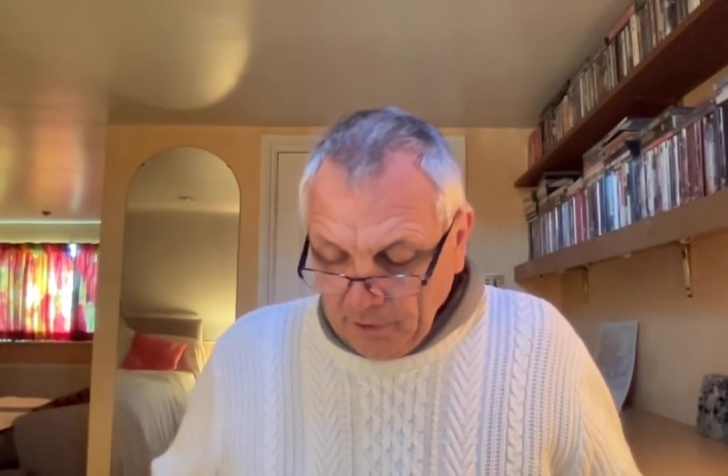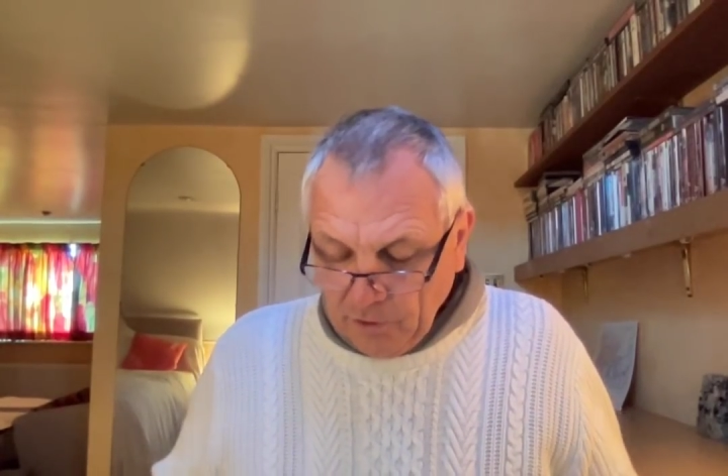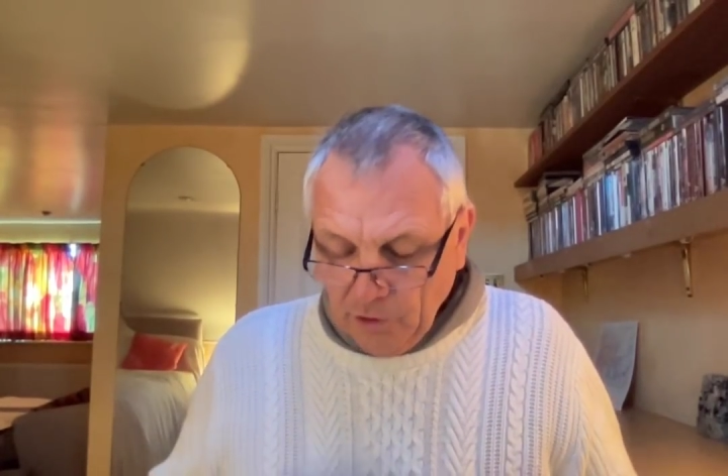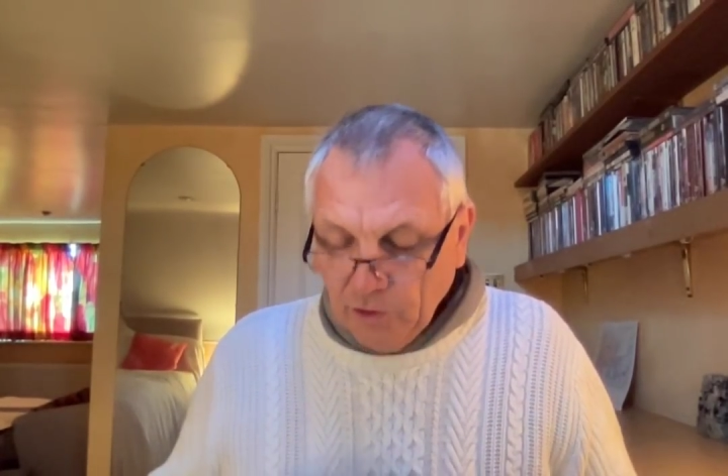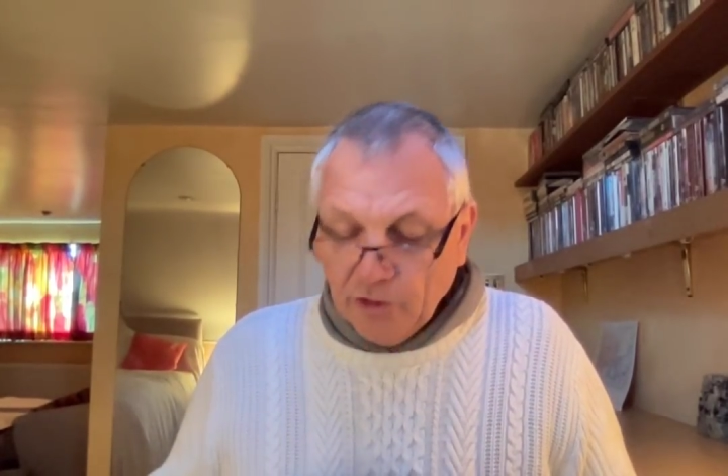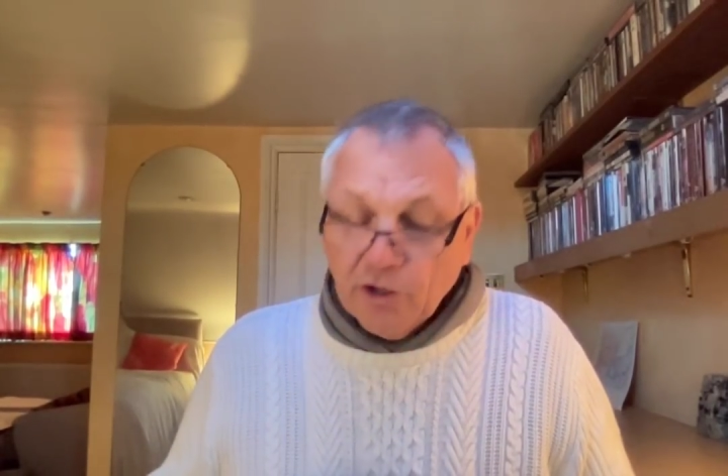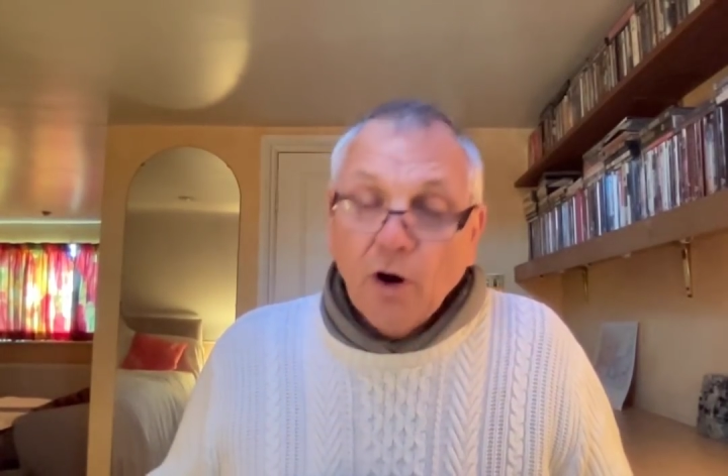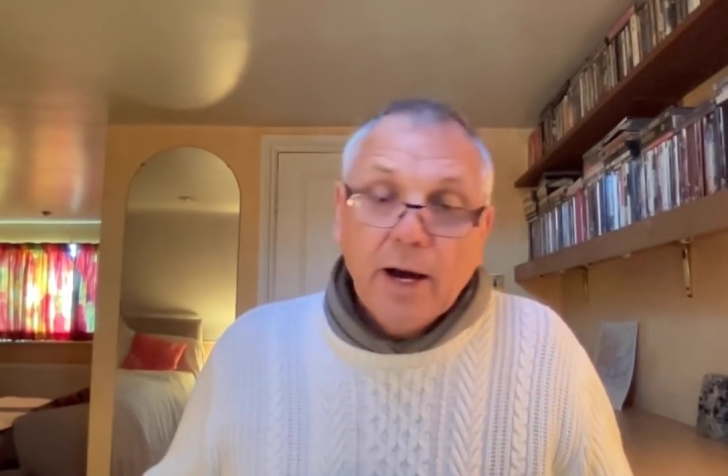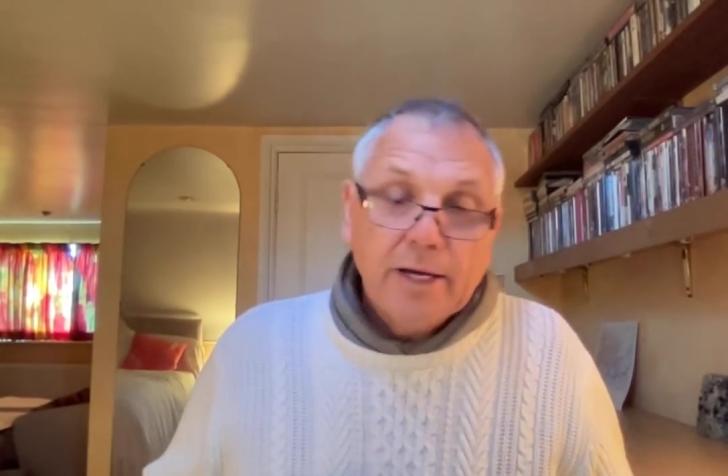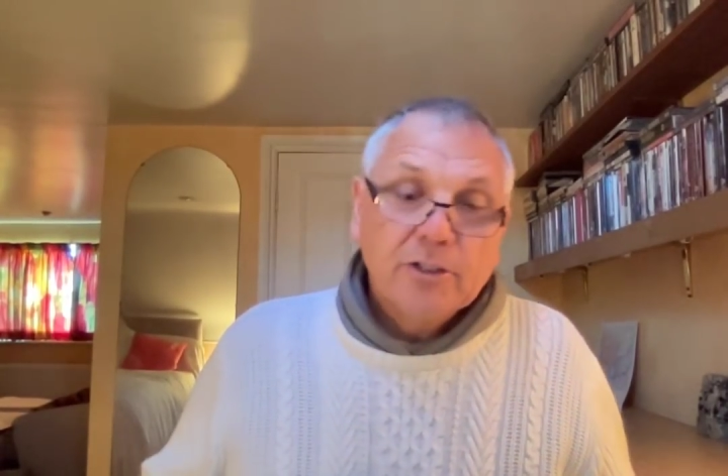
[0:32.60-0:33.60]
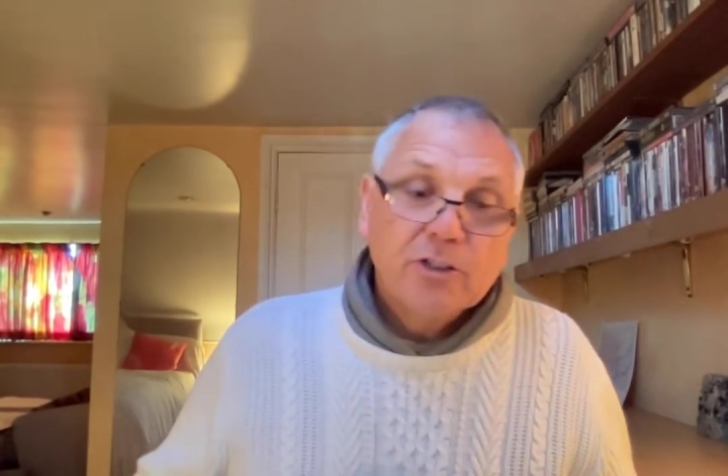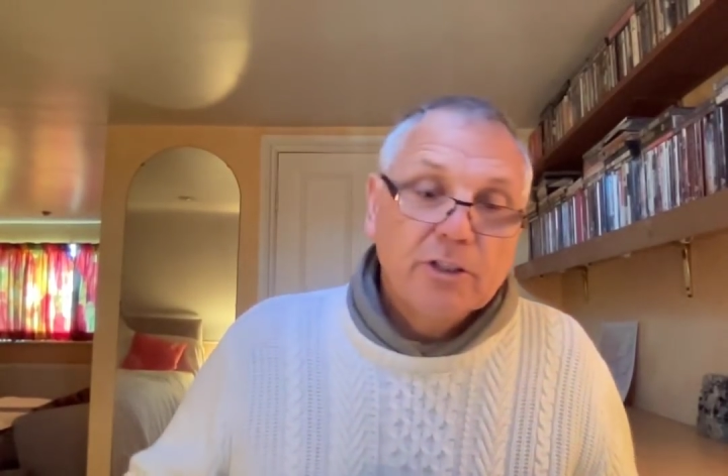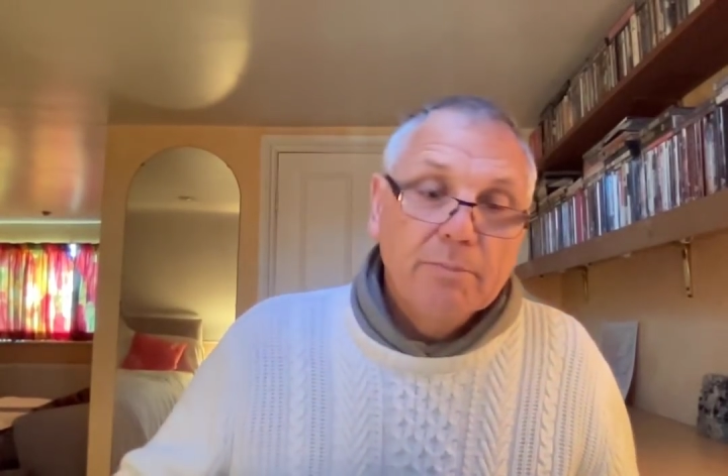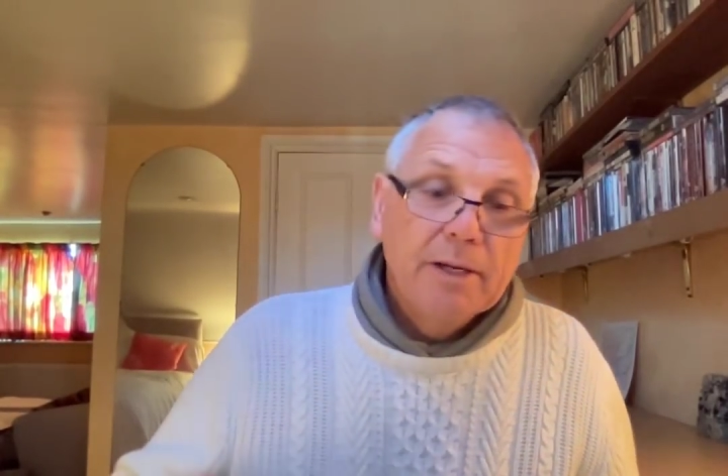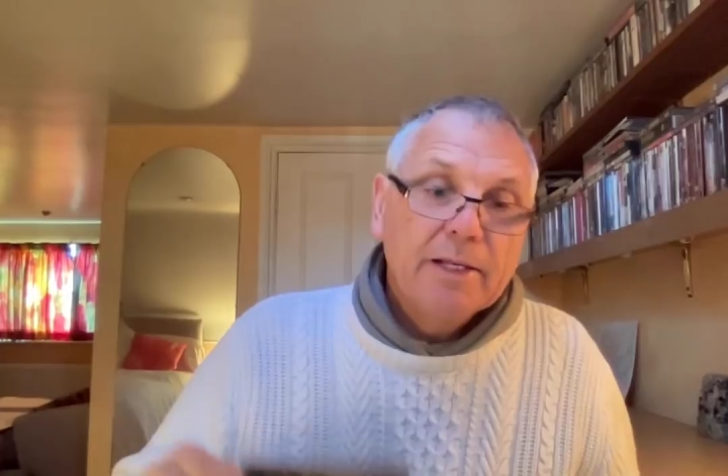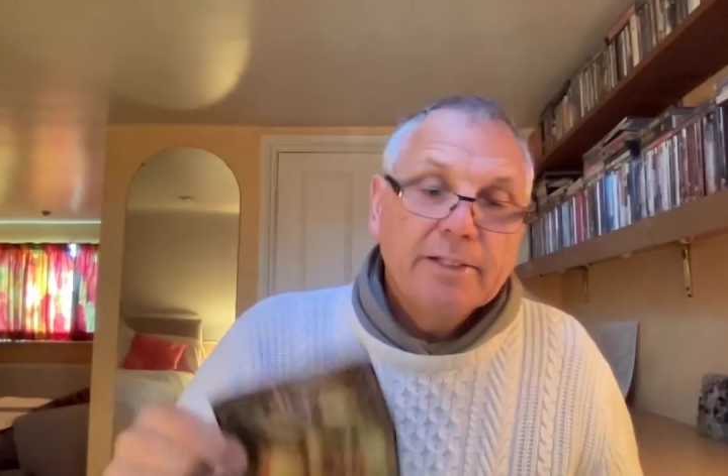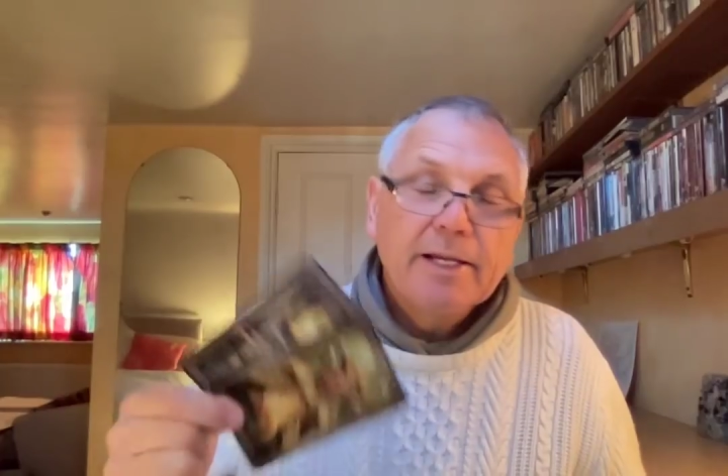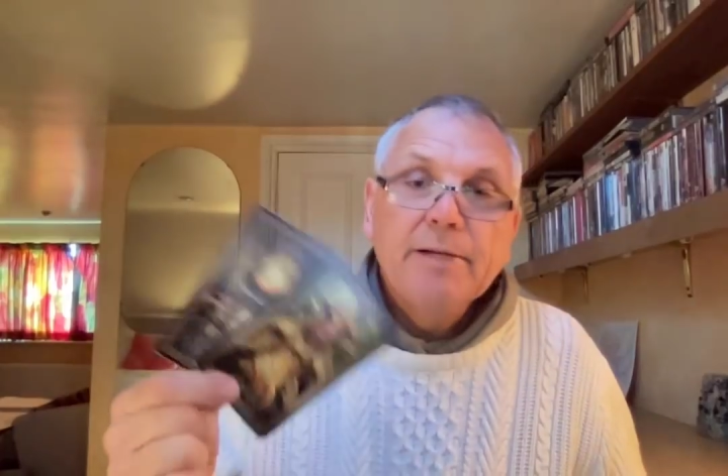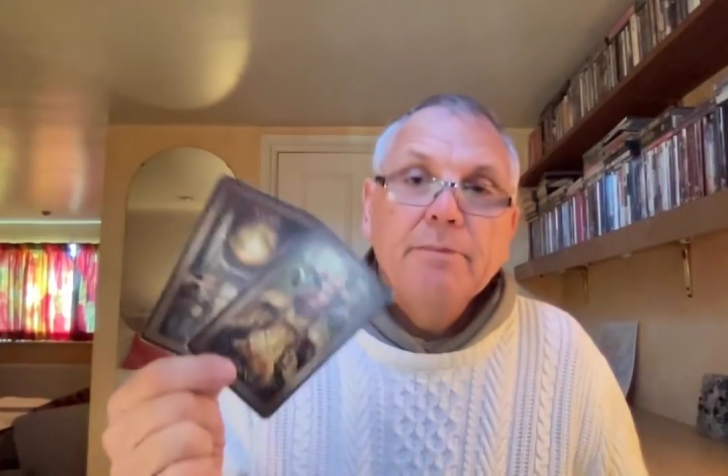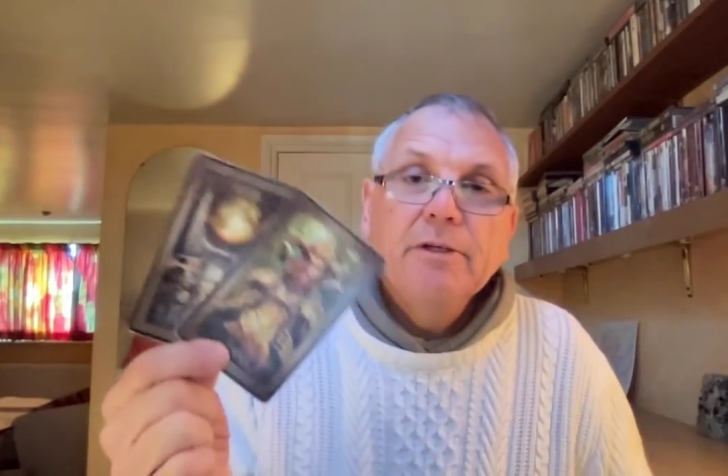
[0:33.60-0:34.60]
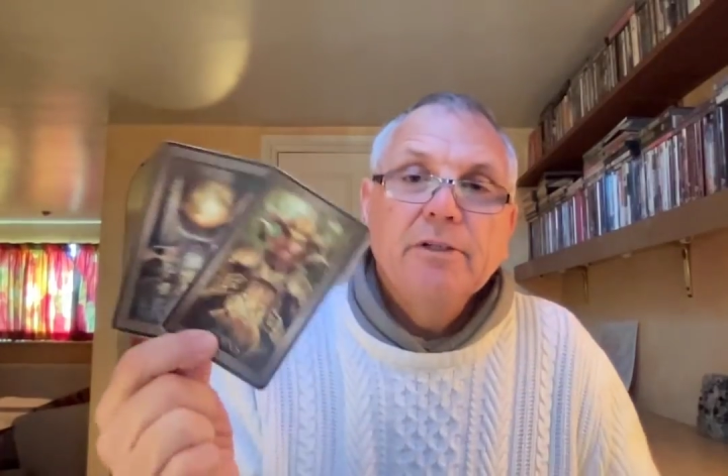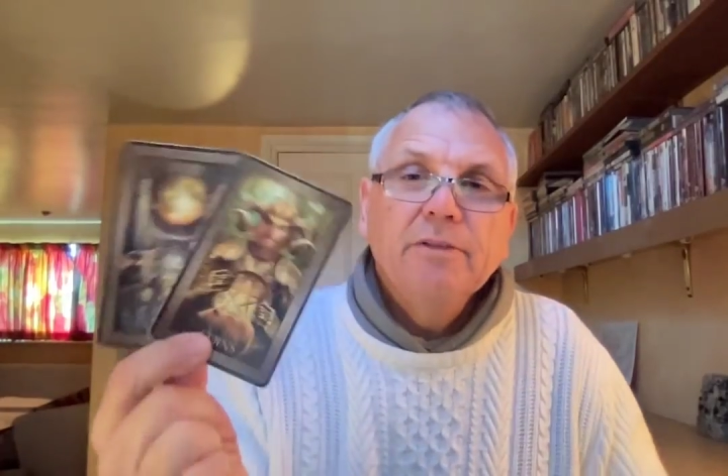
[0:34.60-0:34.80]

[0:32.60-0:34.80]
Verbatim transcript: you desire stability, but